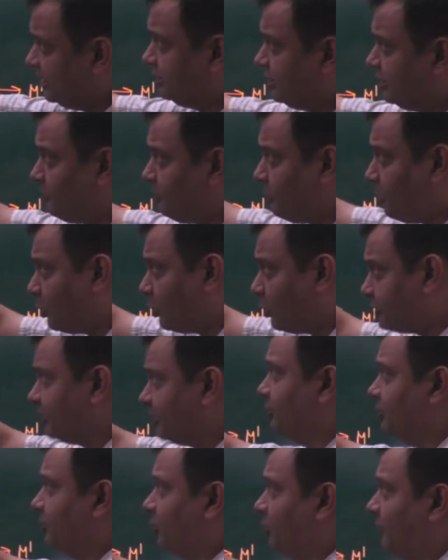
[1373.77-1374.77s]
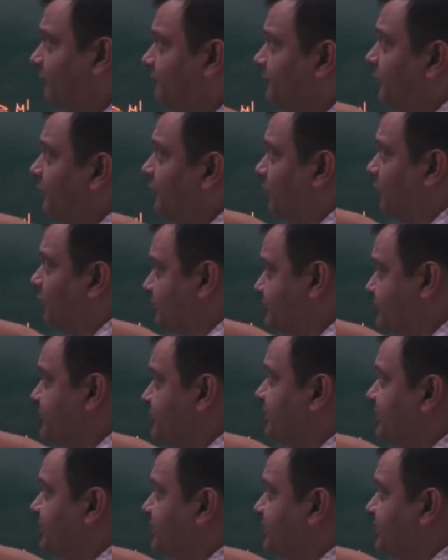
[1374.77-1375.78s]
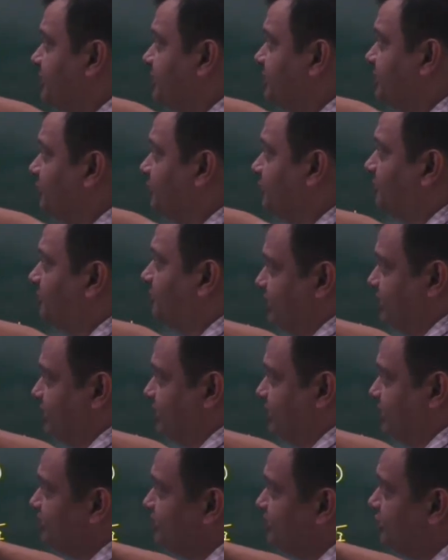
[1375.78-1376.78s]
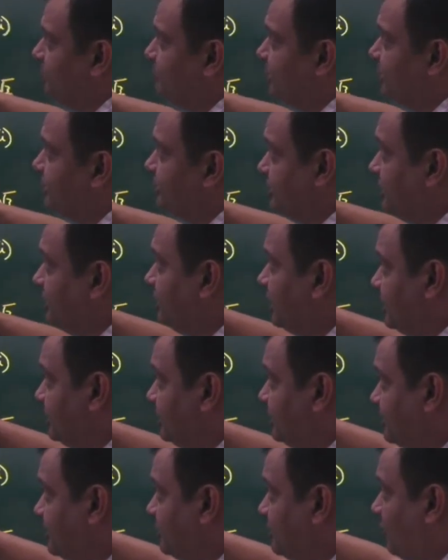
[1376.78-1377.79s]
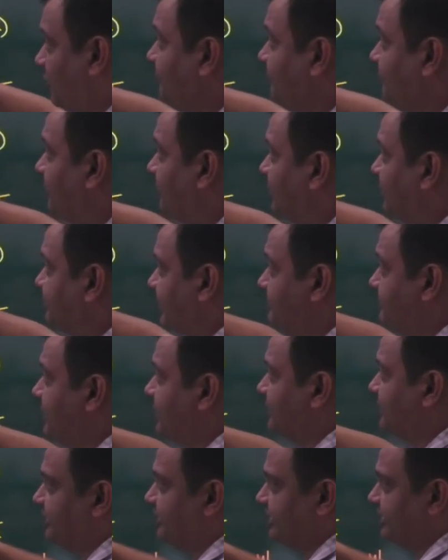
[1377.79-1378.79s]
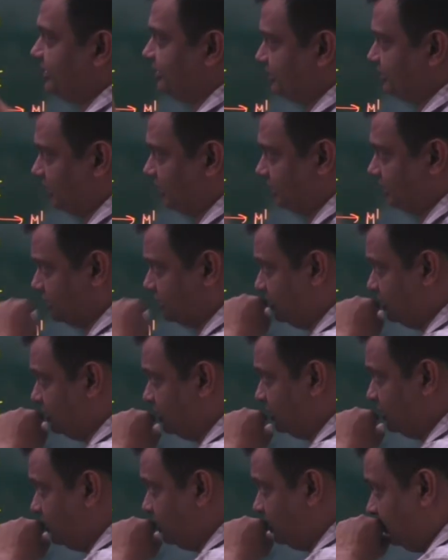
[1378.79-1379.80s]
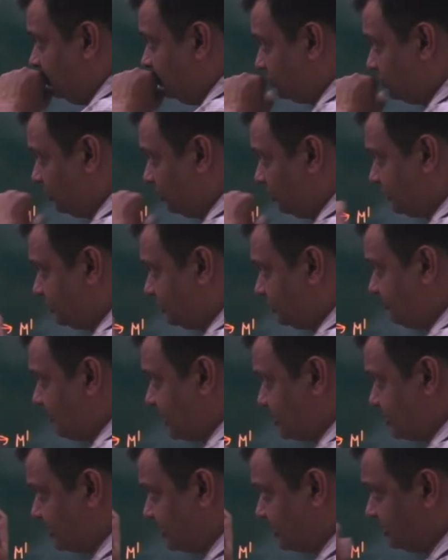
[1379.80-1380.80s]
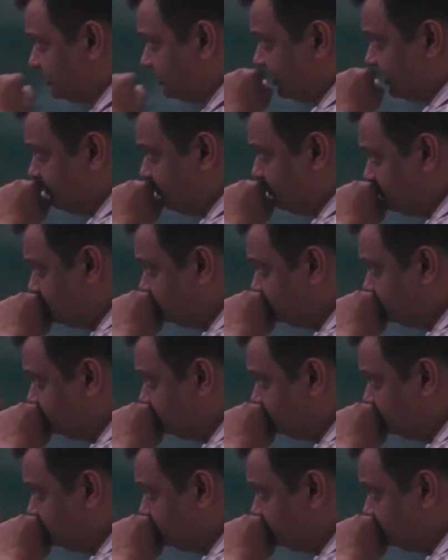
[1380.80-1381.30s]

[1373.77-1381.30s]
the portion of the original object. Original object is the disk of mass m and radius r. So its material is same.